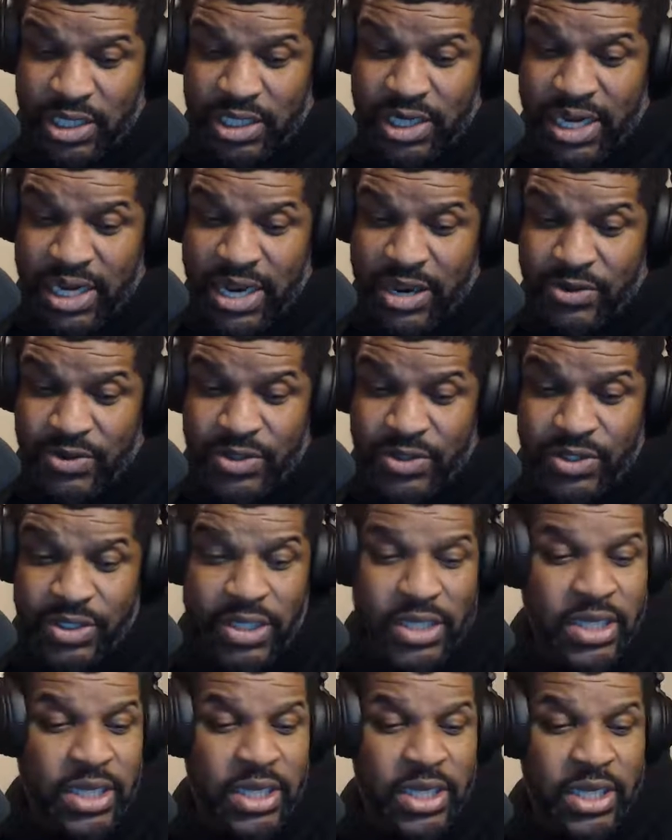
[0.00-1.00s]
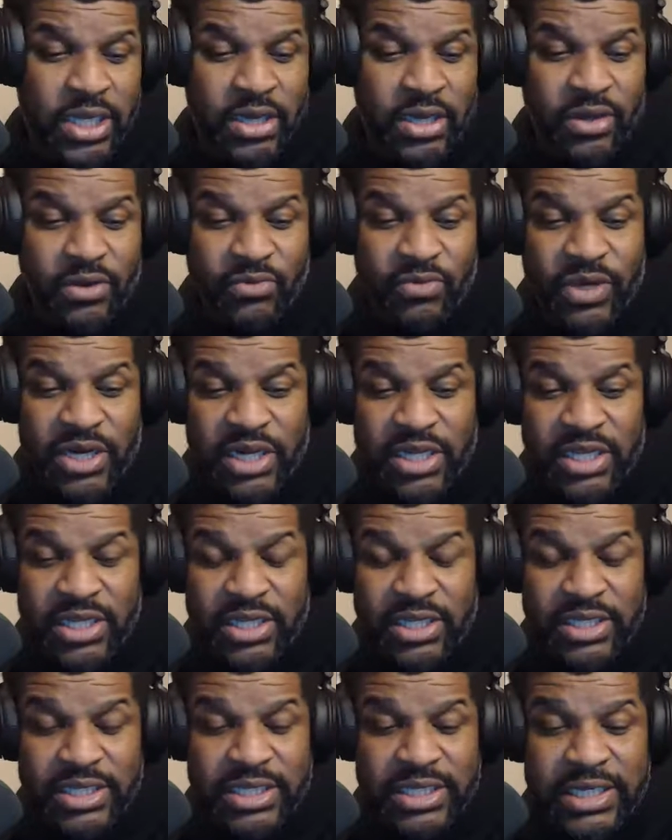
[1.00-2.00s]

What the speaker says: encounter with